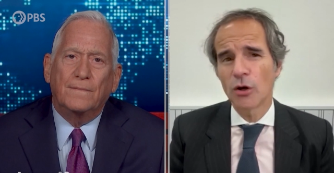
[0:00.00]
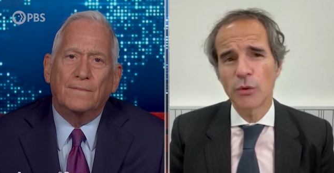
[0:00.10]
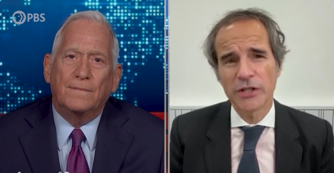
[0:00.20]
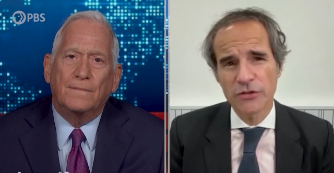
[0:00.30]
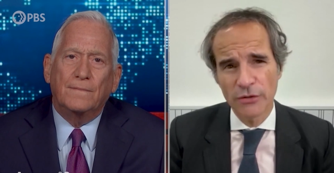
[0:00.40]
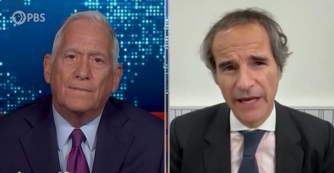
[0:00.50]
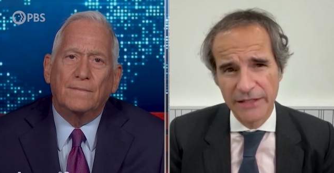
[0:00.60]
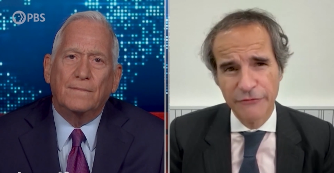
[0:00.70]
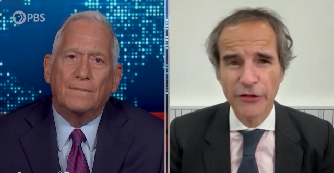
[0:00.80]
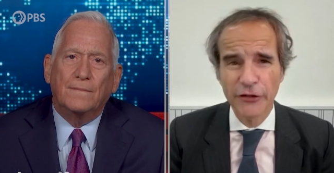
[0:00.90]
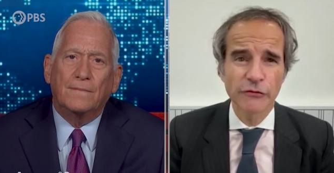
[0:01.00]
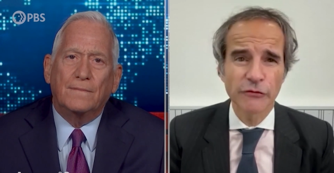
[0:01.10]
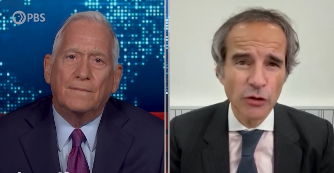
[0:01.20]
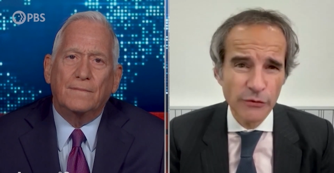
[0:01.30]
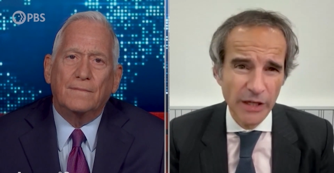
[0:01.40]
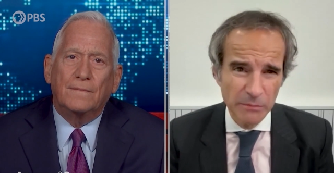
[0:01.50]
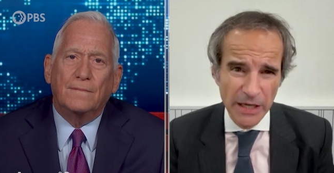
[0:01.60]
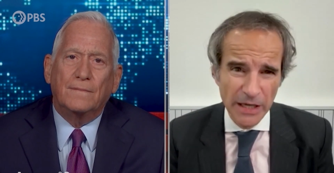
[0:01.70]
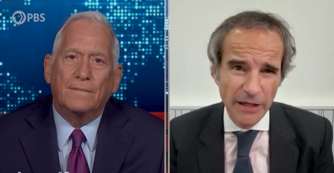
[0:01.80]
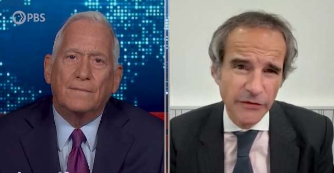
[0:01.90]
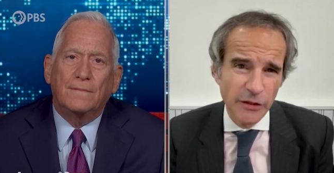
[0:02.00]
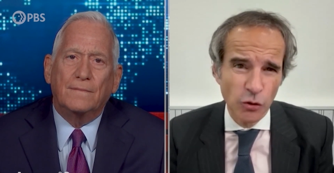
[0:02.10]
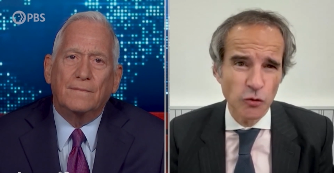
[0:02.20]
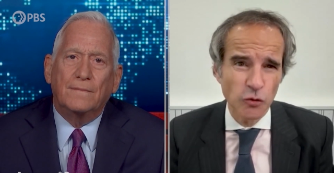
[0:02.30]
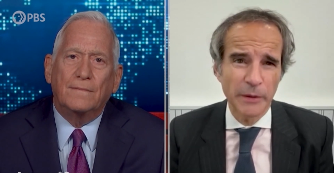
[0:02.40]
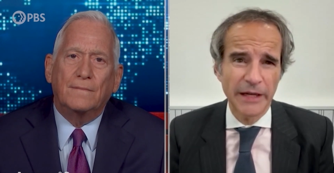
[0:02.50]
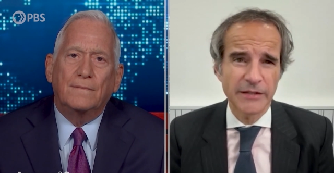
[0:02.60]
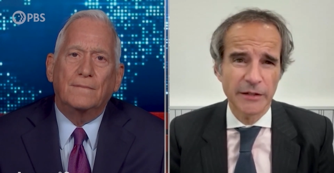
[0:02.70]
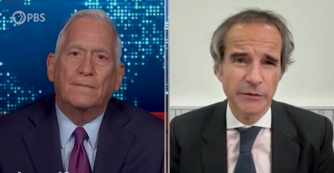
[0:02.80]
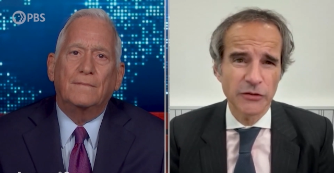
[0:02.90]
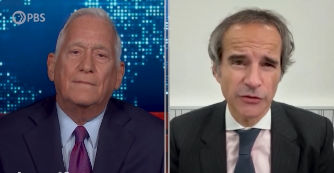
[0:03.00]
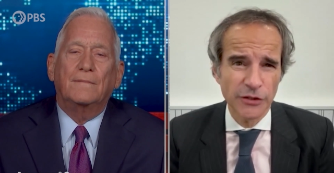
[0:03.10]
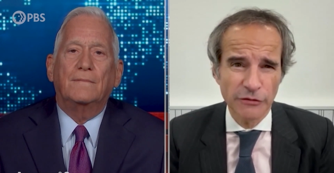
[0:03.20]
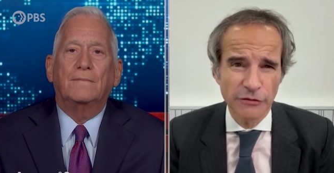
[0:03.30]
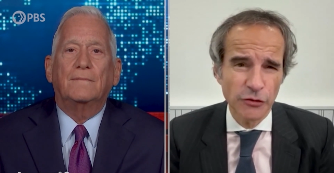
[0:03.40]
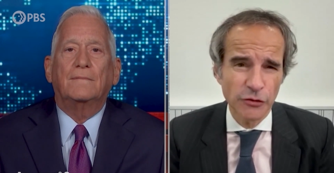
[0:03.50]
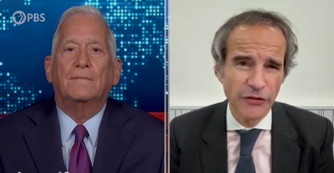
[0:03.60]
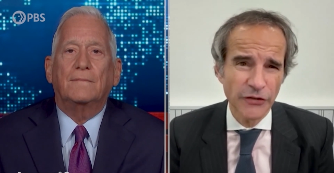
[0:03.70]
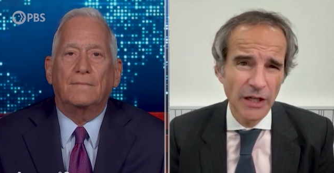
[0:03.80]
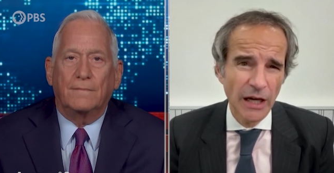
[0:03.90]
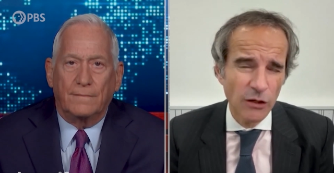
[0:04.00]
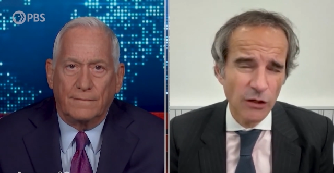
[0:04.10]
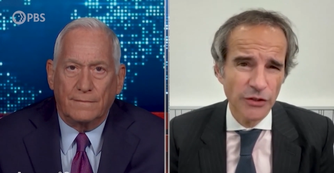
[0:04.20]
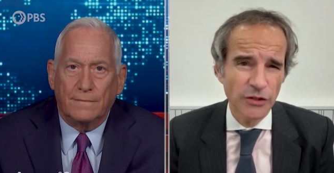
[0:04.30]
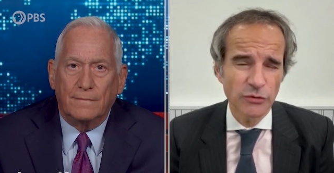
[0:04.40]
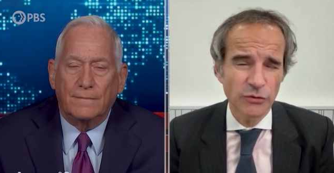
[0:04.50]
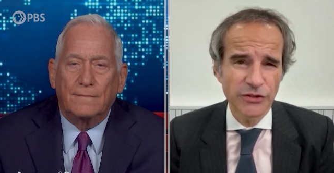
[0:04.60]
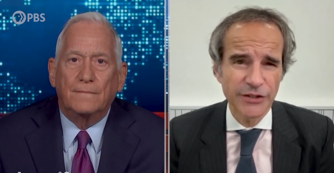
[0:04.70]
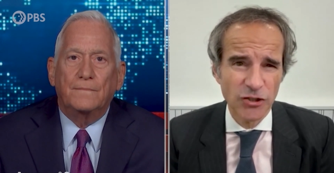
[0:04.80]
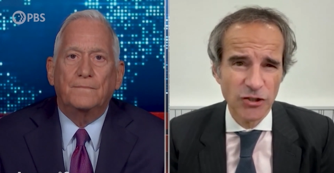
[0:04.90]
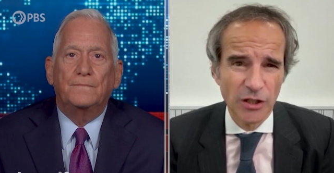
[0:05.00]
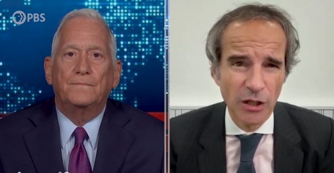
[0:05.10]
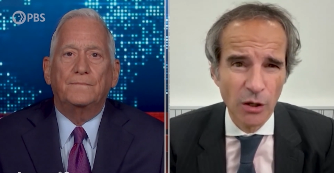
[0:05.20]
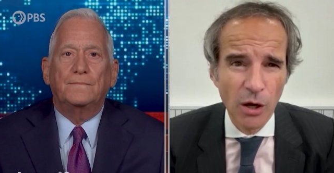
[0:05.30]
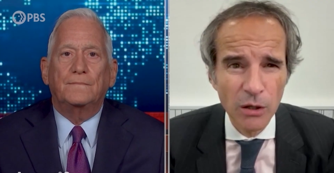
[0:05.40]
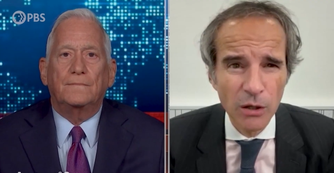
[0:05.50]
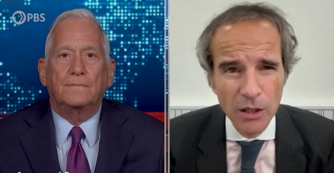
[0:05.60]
Speaker 1: go into that. First of all, Crimea is an occupied territory, of course, according to international law.